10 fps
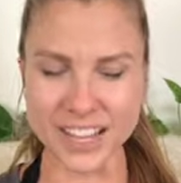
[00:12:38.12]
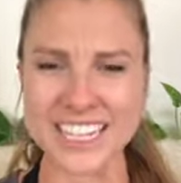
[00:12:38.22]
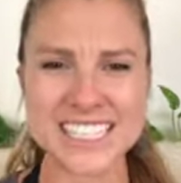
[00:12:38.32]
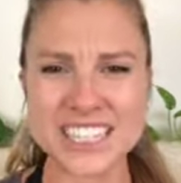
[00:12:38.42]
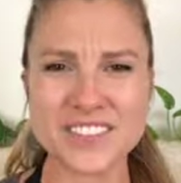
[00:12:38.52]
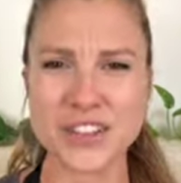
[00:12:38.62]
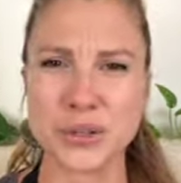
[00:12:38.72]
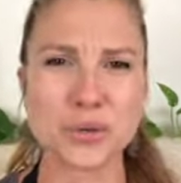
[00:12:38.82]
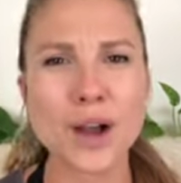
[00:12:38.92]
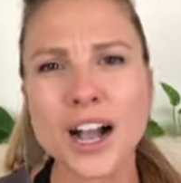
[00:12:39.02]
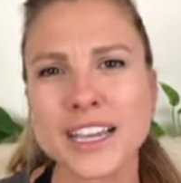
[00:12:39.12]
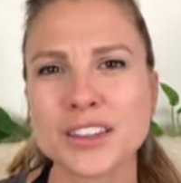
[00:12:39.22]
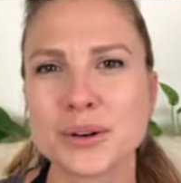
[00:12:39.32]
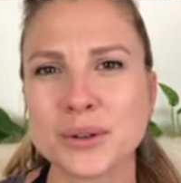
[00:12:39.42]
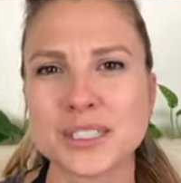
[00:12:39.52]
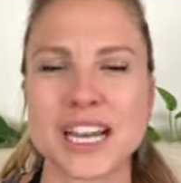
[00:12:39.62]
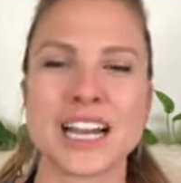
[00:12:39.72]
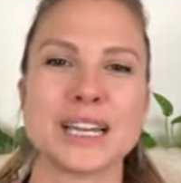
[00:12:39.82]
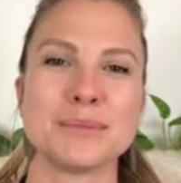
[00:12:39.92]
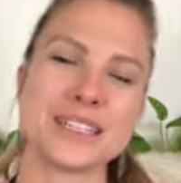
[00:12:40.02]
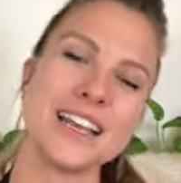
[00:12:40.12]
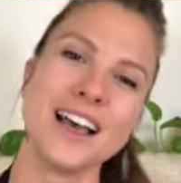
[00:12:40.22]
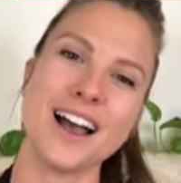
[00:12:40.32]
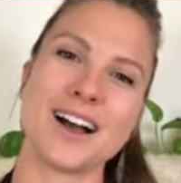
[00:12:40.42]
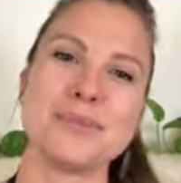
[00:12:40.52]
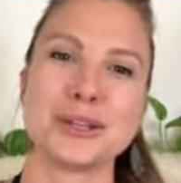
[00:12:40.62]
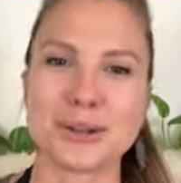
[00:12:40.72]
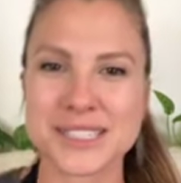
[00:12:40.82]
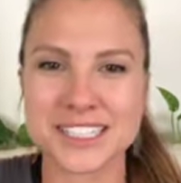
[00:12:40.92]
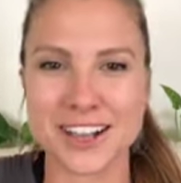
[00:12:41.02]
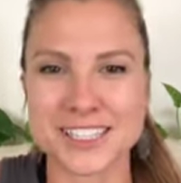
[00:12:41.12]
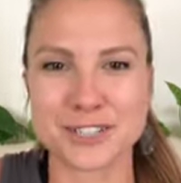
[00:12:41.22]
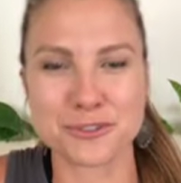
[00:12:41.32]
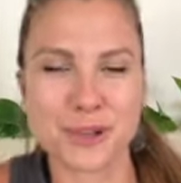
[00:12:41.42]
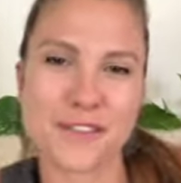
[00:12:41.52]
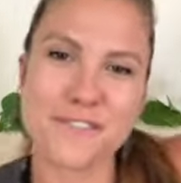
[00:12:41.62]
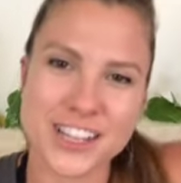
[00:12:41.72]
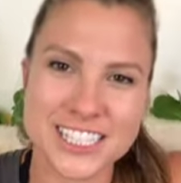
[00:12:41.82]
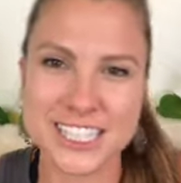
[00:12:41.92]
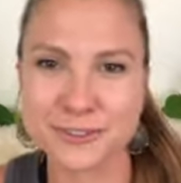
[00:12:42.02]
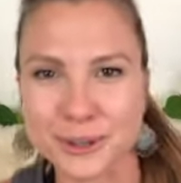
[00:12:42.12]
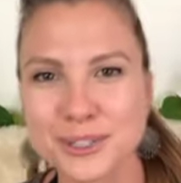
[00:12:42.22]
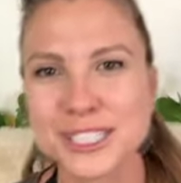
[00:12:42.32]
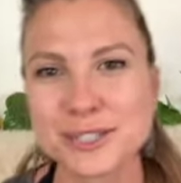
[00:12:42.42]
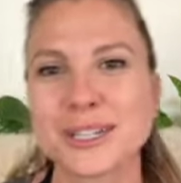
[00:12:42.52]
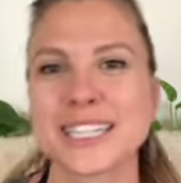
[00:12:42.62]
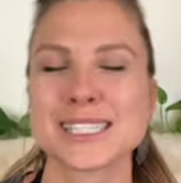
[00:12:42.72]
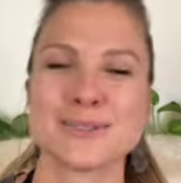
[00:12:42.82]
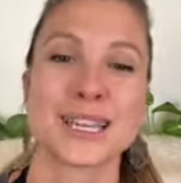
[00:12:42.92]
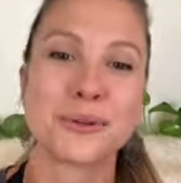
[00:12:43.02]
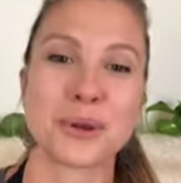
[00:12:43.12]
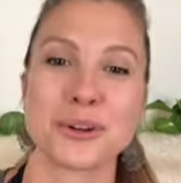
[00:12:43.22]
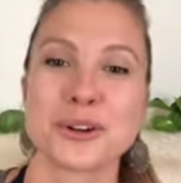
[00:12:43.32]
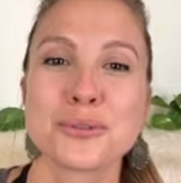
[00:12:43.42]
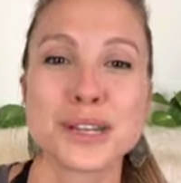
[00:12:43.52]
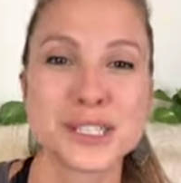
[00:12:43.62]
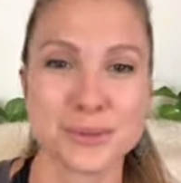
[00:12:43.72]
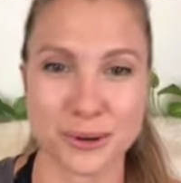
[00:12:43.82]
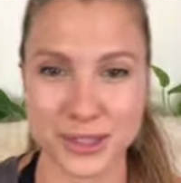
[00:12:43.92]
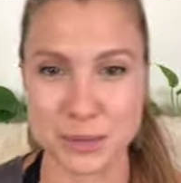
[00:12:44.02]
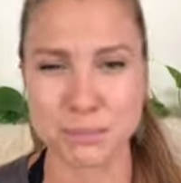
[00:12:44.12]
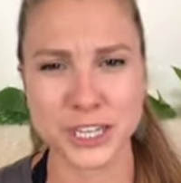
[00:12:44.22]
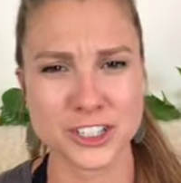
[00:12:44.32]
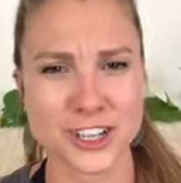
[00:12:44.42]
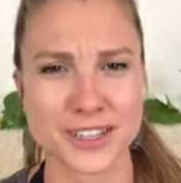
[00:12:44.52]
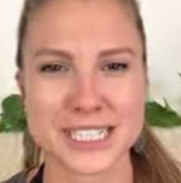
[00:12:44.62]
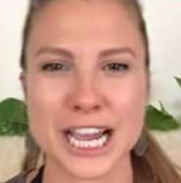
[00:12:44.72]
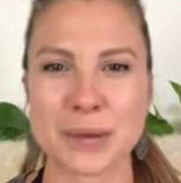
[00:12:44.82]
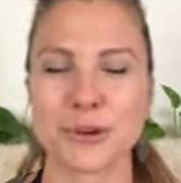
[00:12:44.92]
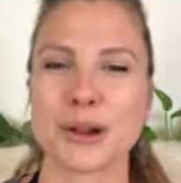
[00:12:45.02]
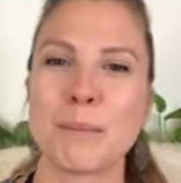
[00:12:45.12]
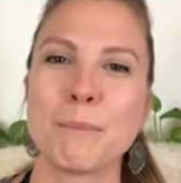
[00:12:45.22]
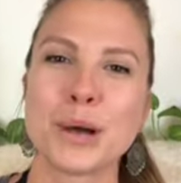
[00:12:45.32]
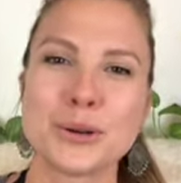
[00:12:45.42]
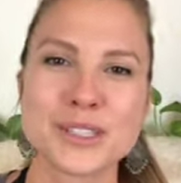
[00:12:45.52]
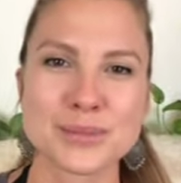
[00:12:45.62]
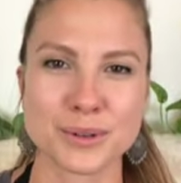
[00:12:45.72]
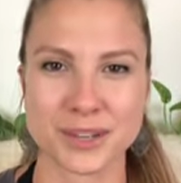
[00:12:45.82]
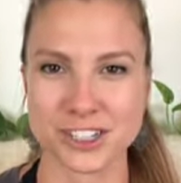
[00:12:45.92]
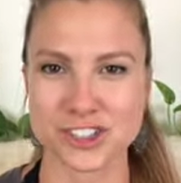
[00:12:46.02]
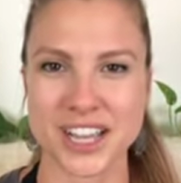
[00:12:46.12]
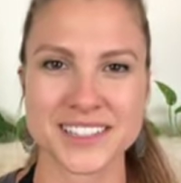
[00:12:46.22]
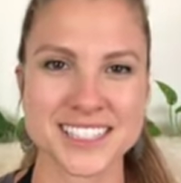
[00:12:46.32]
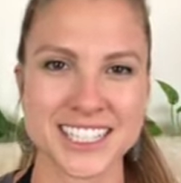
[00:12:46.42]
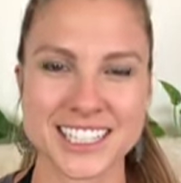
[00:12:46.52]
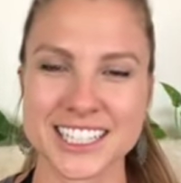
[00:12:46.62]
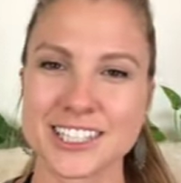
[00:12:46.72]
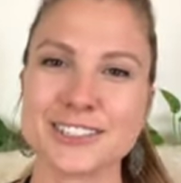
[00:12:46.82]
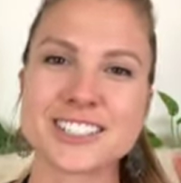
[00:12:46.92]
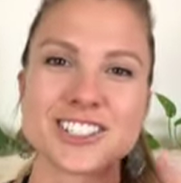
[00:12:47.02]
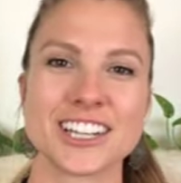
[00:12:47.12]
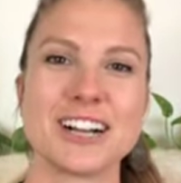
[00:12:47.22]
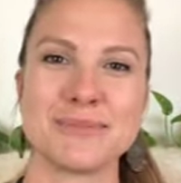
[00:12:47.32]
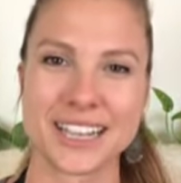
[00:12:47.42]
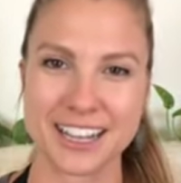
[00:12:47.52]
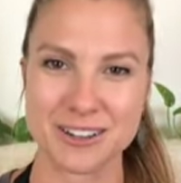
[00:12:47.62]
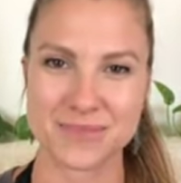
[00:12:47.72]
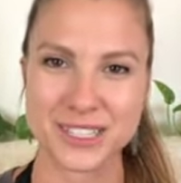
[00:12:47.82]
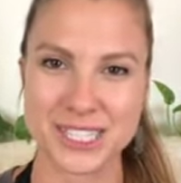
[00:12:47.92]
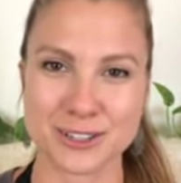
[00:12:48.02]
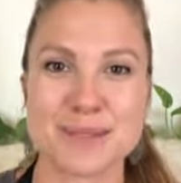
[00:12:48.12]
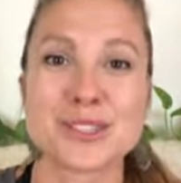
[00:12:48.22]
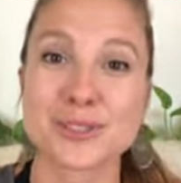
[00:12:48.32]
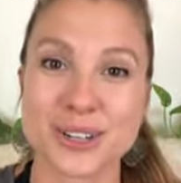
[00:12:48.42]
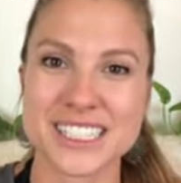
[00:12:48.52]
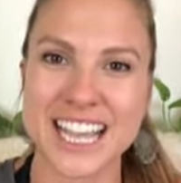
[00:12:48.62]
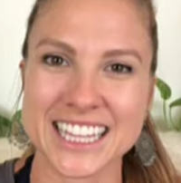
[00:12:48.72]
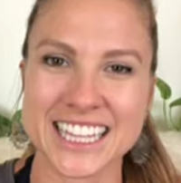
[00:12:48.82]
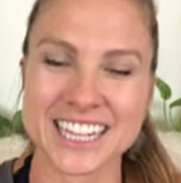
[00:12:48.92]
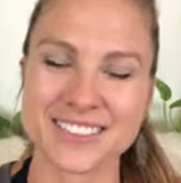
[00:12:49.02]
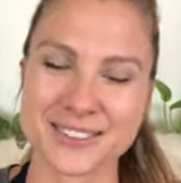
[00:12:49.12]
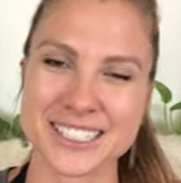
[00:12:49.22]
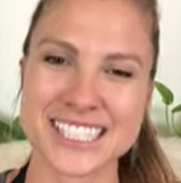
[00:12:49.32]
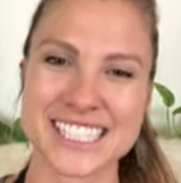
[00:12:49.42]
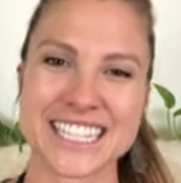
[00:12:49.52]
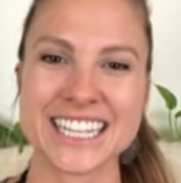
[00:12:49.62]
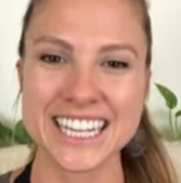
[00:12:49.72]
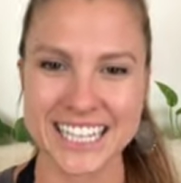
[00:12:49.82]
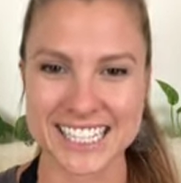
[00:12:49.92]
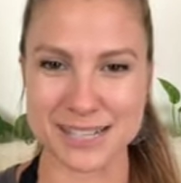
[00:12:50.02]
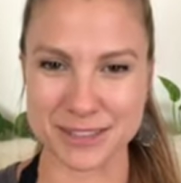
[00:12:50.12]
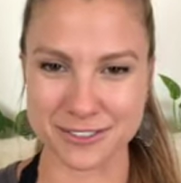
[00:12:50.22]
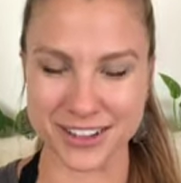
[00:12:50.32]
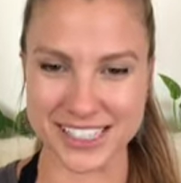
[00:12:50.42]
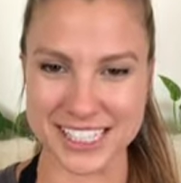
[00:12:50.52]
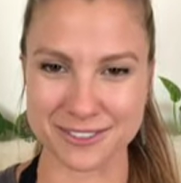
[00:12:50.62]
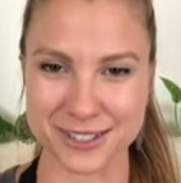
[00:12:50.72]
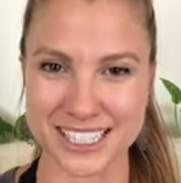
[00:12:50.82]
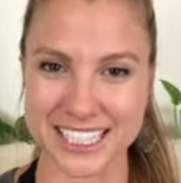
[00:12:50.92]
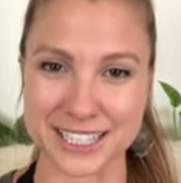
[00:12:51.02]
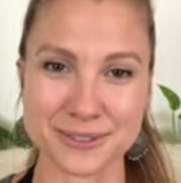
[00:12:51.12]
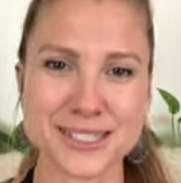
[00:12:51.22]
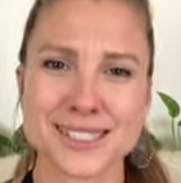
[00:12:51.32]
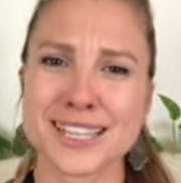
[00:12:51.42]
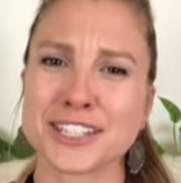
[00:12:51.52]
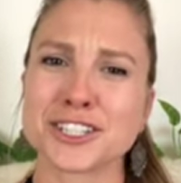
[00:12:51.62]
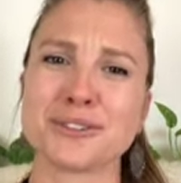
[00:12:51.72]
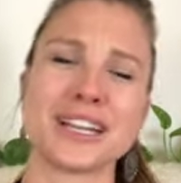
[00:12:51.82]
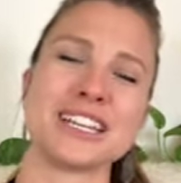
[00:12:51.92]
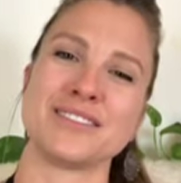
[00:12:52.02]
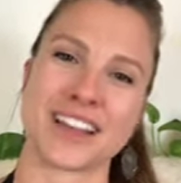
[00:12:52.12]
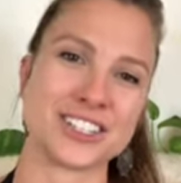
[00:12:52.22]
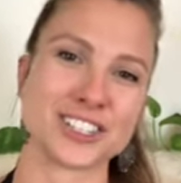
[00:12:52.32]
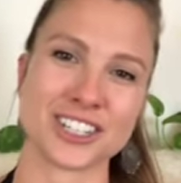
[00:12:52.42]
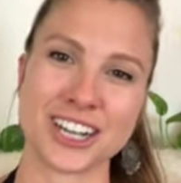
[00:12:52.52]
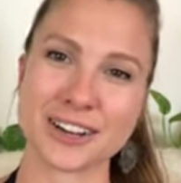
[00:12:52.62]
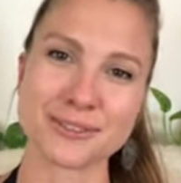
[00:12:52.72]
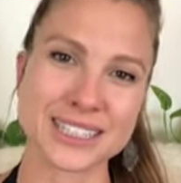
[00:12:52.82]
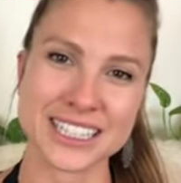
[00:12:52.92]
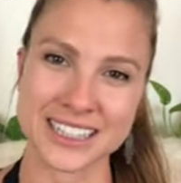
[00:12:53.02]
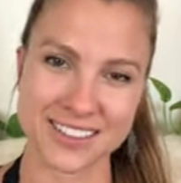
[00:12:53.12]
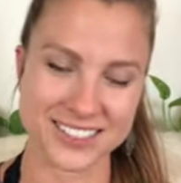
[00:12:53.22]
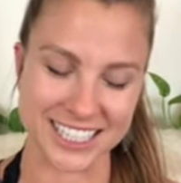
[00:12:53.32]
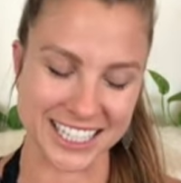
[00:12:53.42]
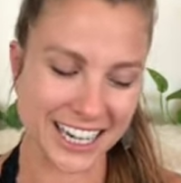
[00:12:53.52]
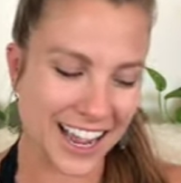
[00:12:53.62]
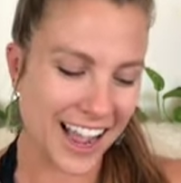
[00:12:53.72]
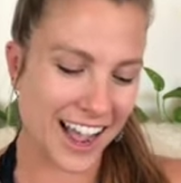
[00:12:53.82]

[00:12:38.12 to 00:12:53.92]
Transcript: I didn't feel groggy the whole time, and um, you know I was exhausted from all the fun stuff we were doing. So again, we were in Greece, we were at the beach all the time, we were on boats, we went jet skiing. You can check out my um, Instagram stories highlight if you want to see some of the fun stuff we did. It was such a great adventure. I really loved it.